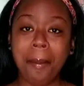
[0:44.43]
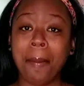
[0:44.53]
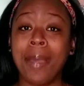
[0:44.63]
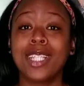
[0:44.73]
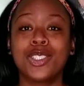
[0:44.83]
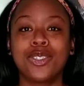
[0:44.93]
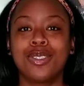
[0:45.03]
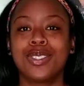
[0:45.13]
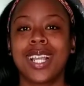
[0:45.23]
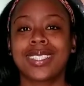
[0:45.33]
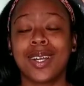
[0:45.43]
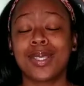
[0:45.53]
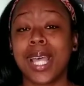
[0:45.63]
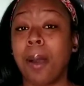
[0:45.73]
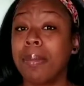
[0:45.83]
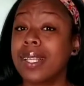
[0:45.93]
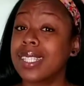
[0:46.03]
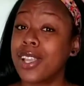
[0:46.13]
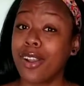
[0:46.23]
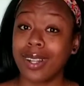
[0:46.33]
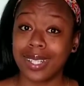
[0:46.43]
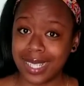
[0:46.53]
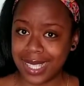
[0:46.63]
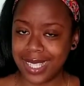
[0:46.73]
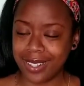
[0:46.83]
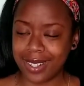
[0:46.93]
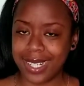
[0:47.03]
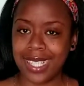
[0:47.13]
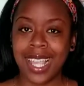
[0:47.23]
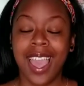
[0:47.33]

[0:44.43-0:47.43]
but make sure you check those out because they are a good series.